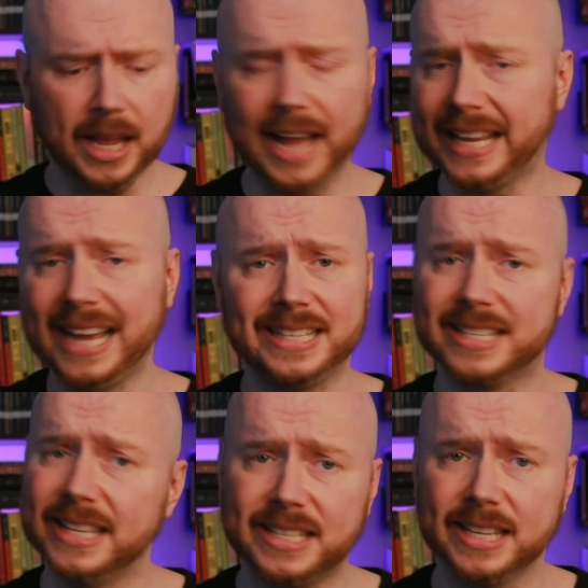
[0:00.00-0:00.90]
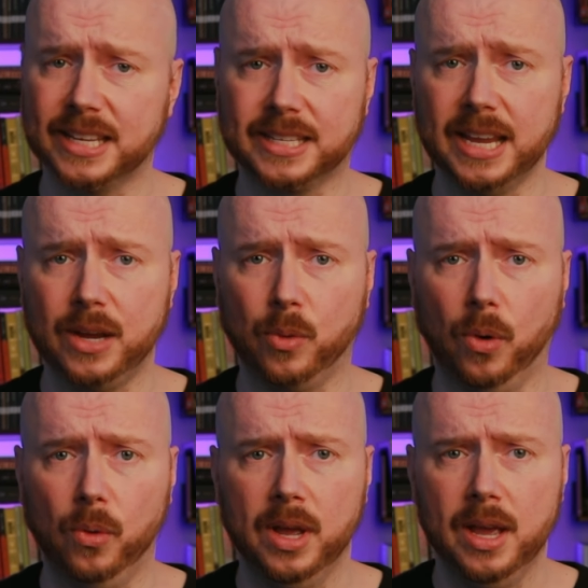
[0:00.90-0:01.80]
Again, since it's a
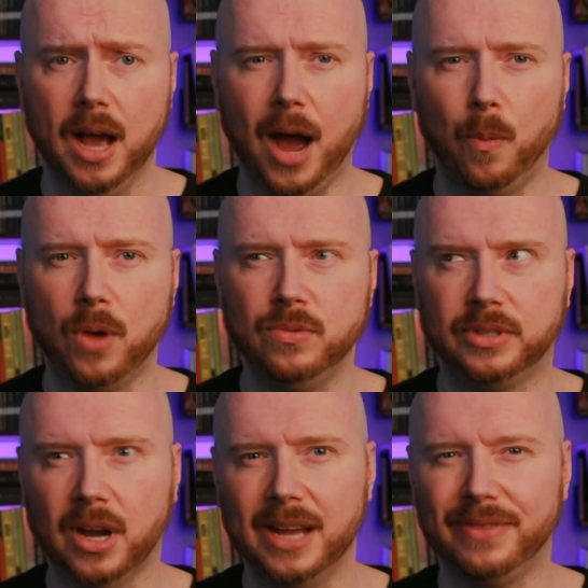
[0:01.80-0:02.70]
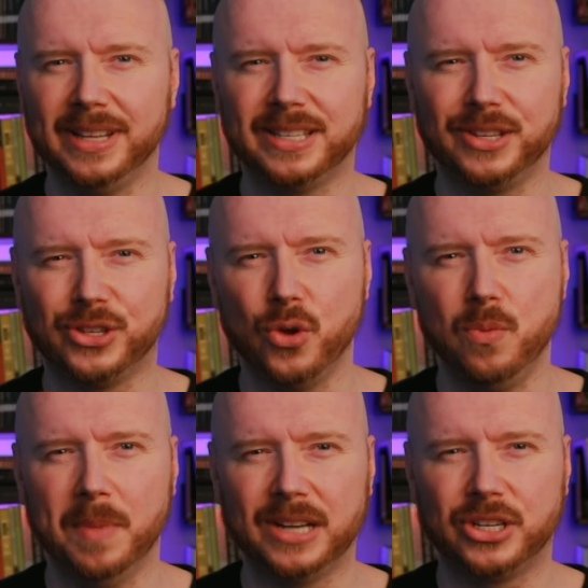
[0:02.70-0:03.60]
sequel, I won't dive into too
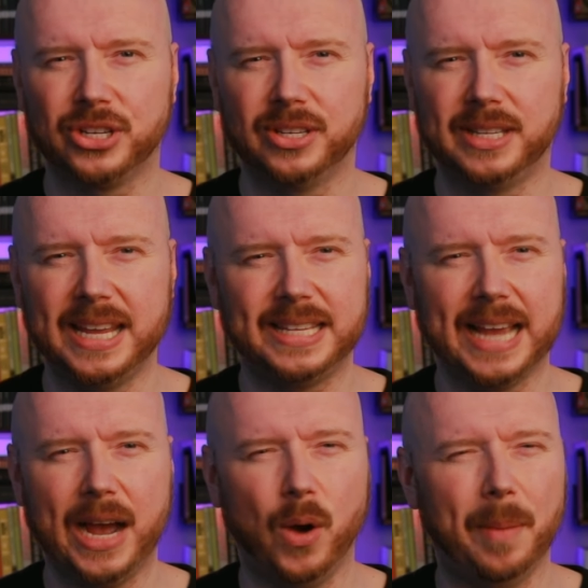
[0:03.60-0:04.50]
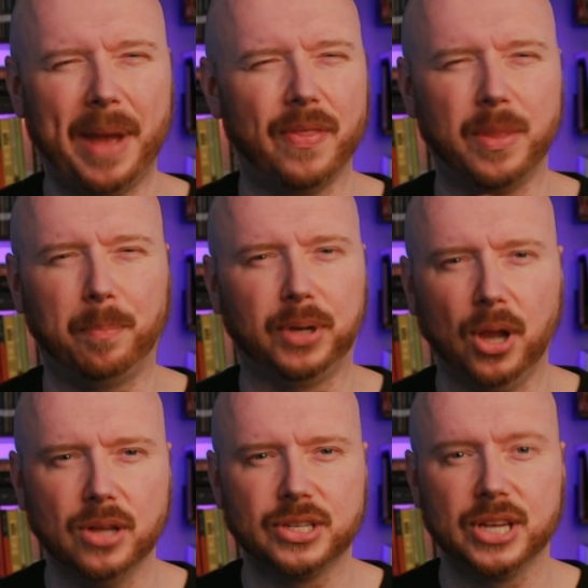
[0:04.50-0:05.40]
much detail about the
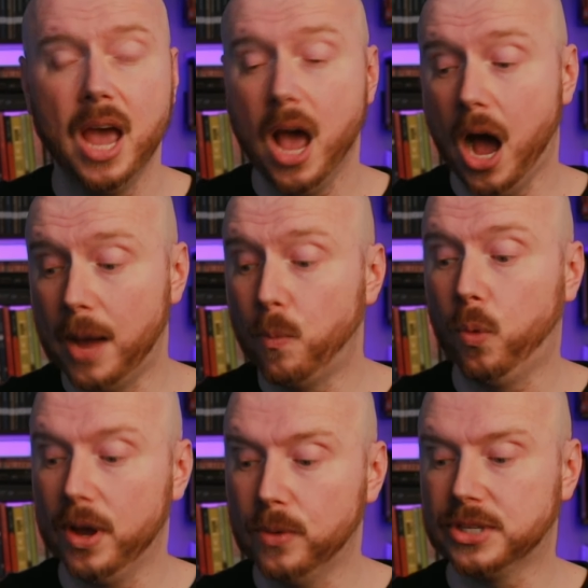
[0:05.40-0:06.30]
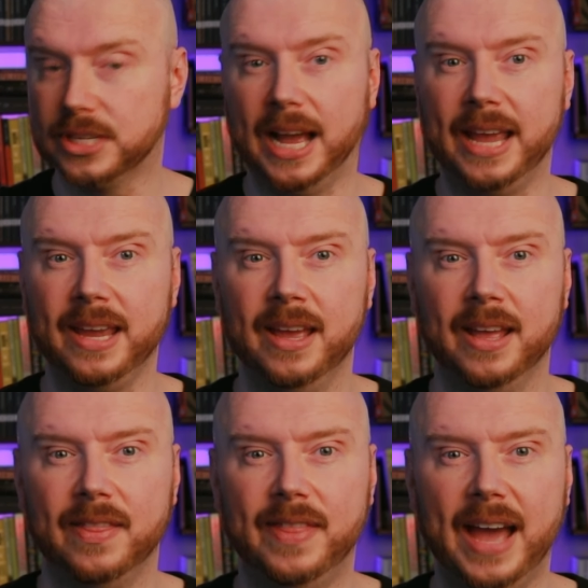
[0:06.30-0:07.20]
plot. I will say
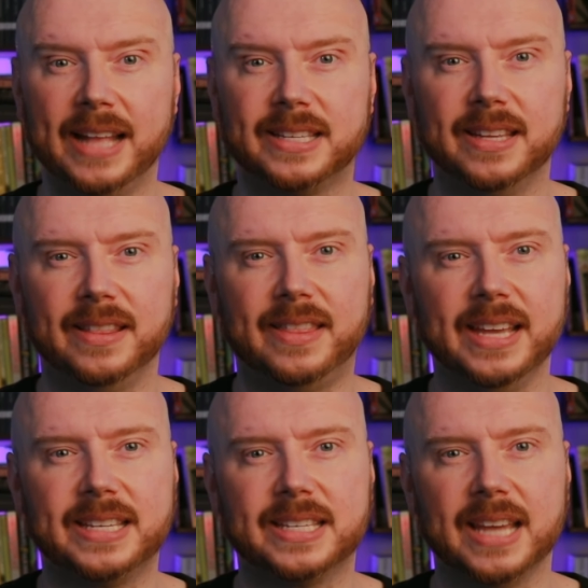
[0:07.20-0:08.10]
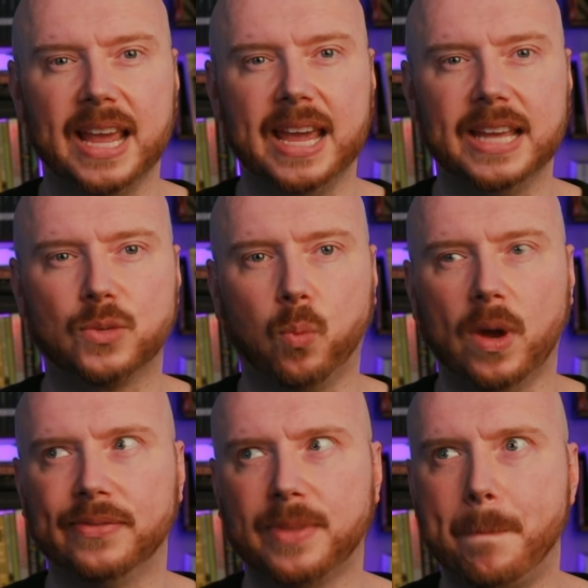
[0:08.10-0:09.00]
that this is
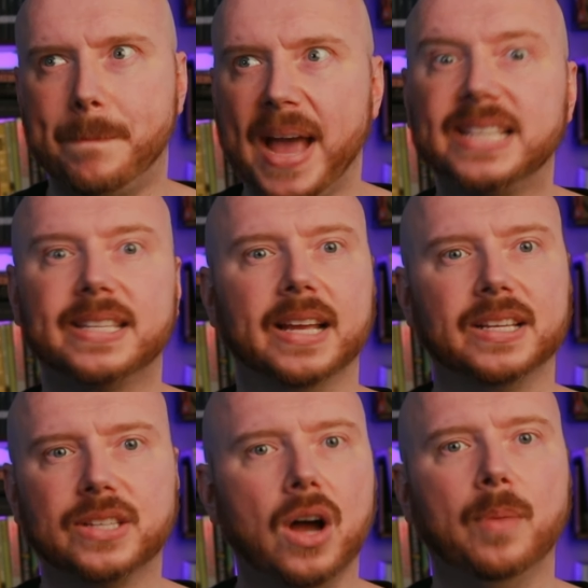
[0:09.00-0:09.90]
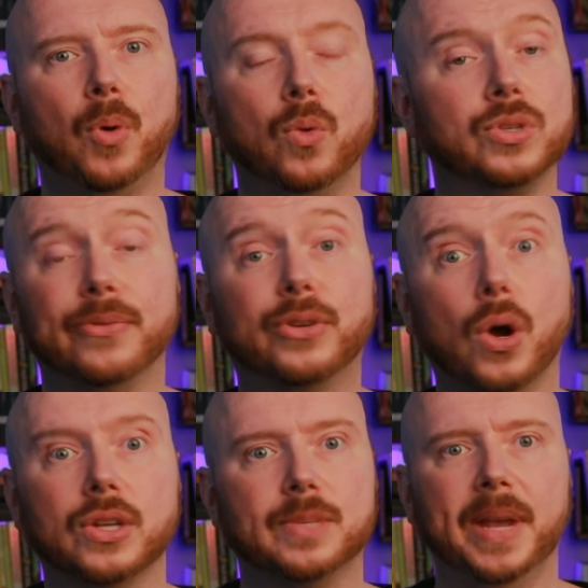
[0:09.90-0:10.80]
one of the best examples of
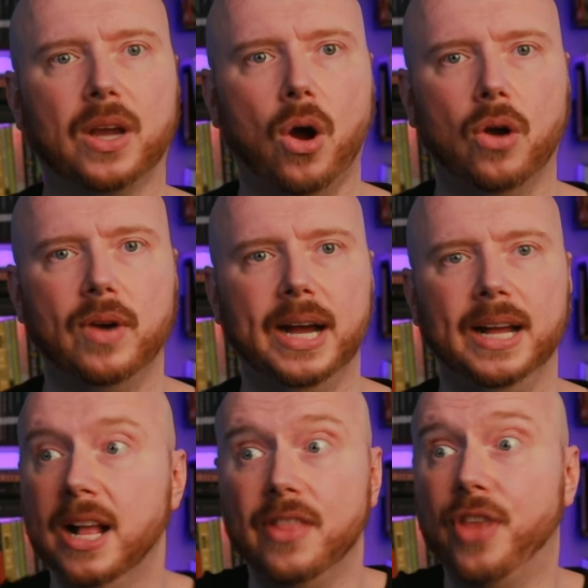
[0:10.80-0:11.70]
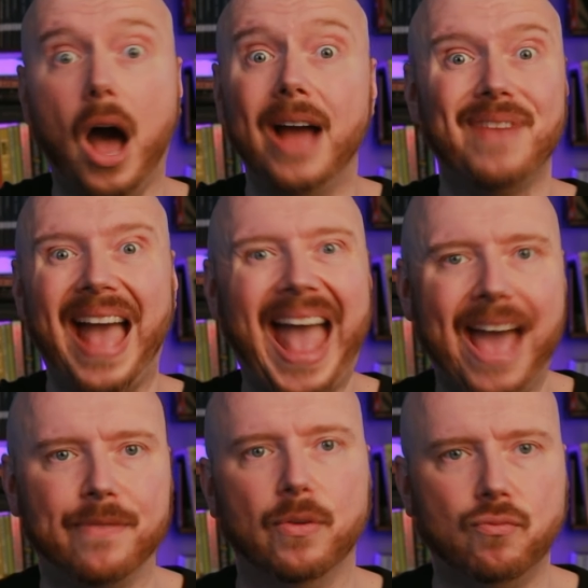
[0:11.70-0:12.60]
cosmic horror that I've
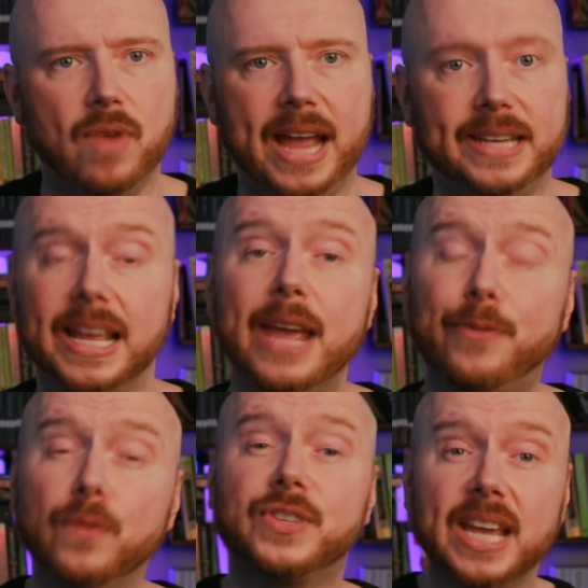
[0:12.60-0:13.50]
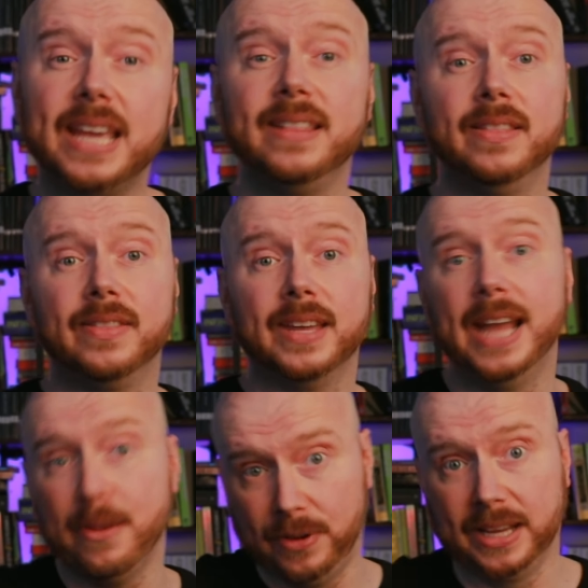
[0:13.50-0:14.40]
ever read. If you've seen the
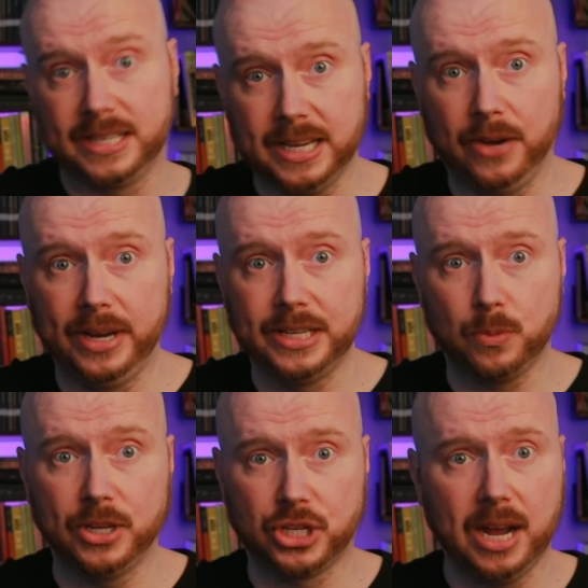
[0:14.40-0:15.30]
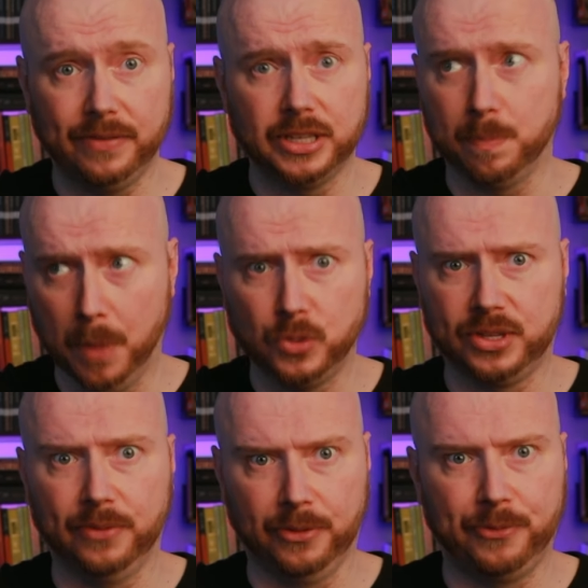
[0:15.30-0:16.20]
Netflix series, which covers
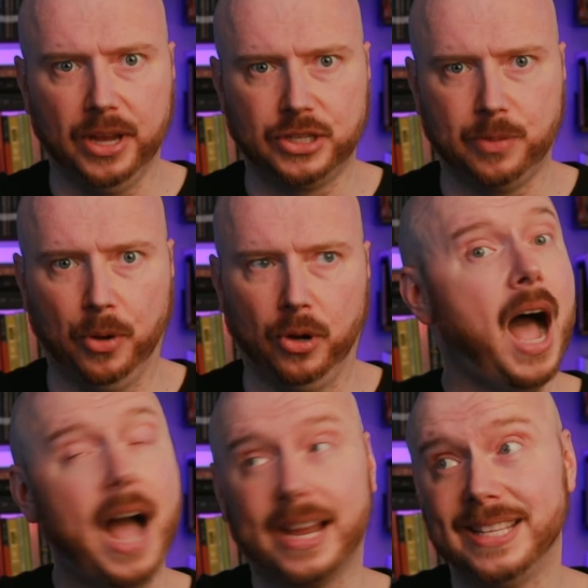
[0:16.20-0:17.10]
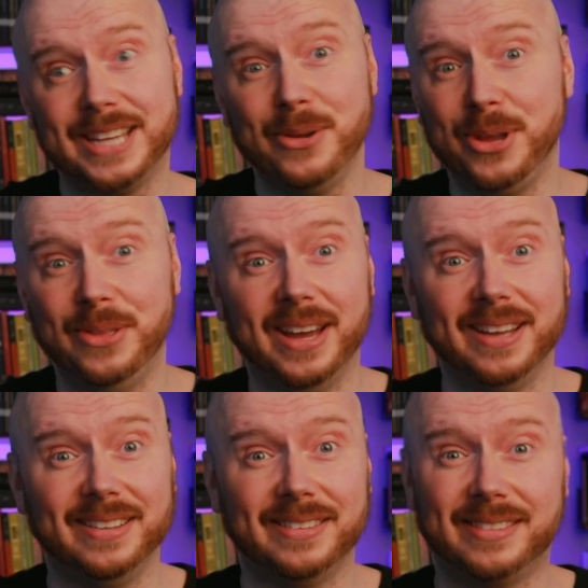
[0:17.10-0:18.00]
most of the first book, I can tell you
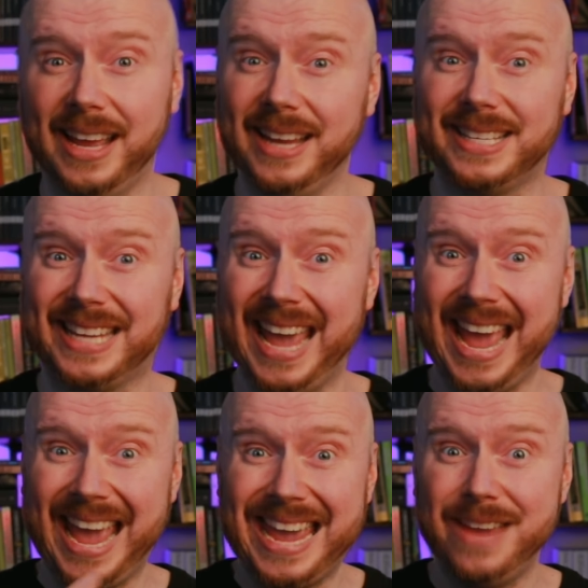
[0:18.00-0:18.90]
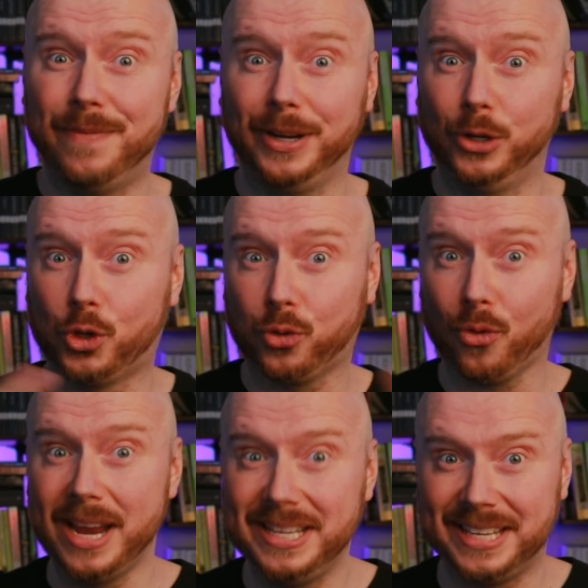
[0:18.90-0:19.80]
that things get even
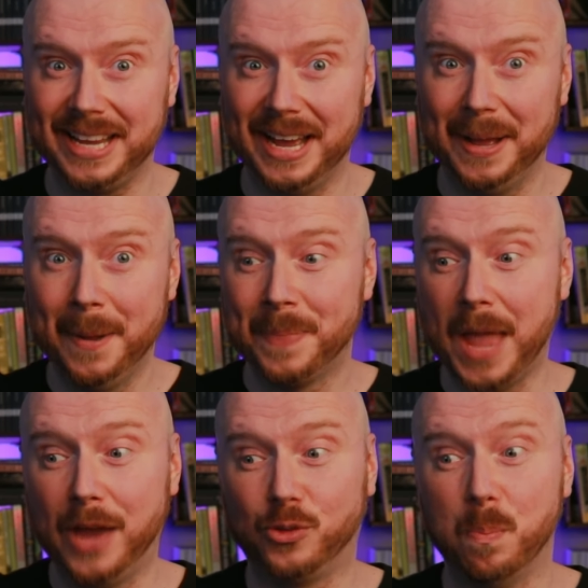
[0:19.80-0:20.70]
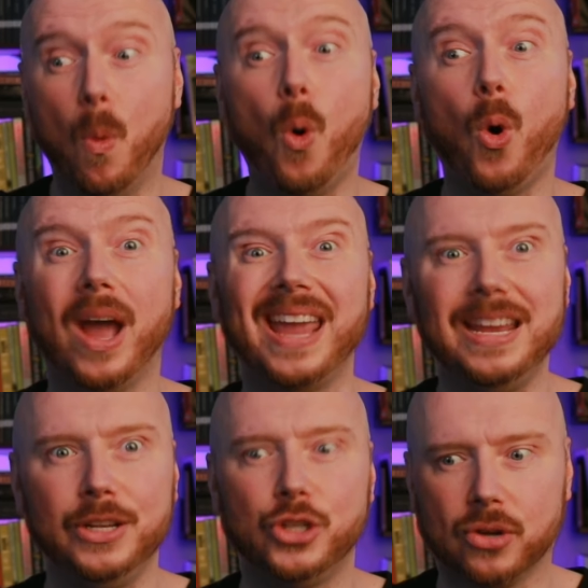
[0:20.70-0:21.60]
crazier and more
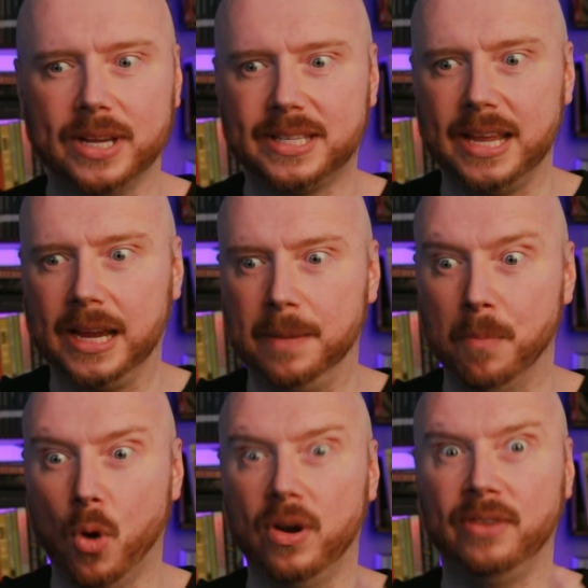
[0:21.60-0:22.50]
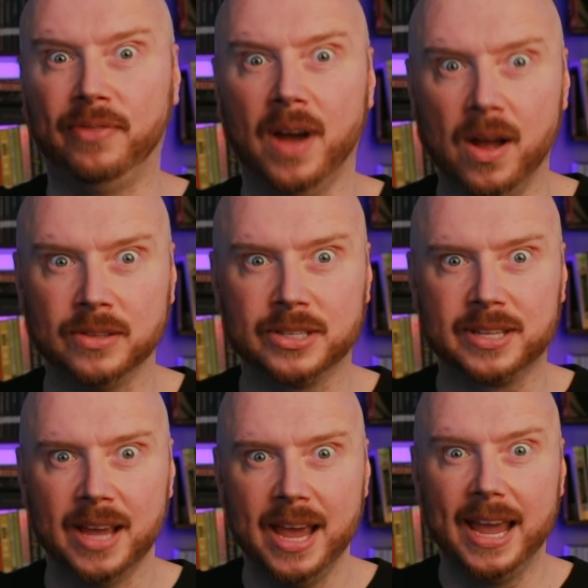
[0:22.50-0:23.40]
interesting and more
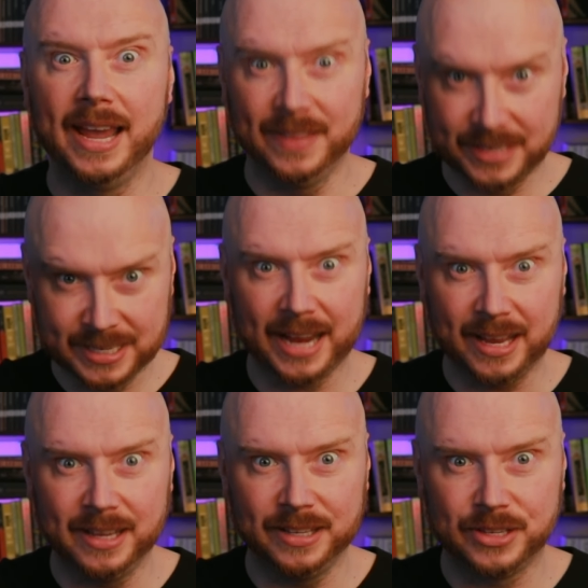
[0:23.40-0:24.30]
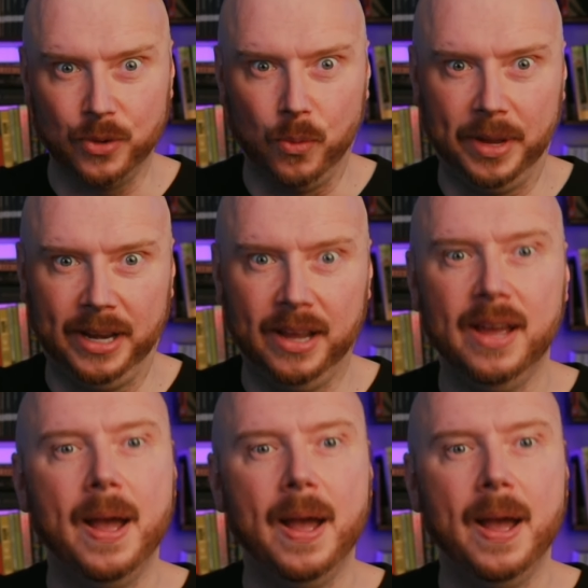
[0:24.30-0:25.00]
advanced in the second installment.